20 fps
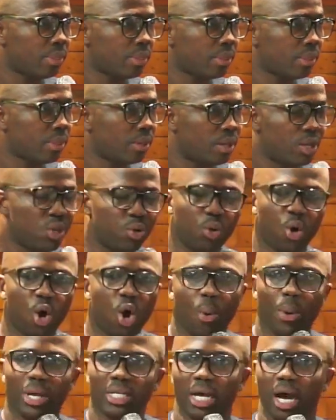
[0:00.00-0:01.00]
You
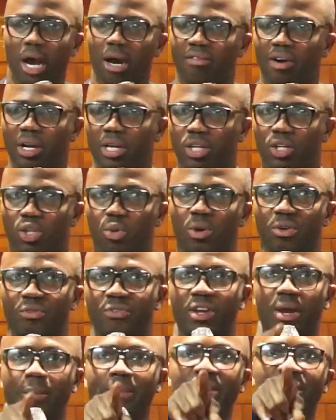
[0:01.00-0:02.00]
always have an issue with fear
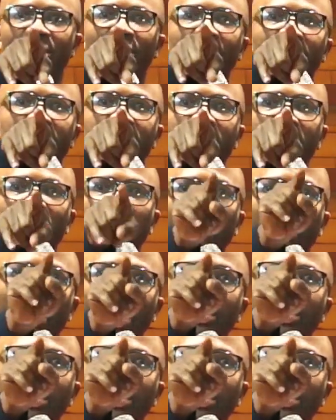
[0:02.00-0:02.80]
because it is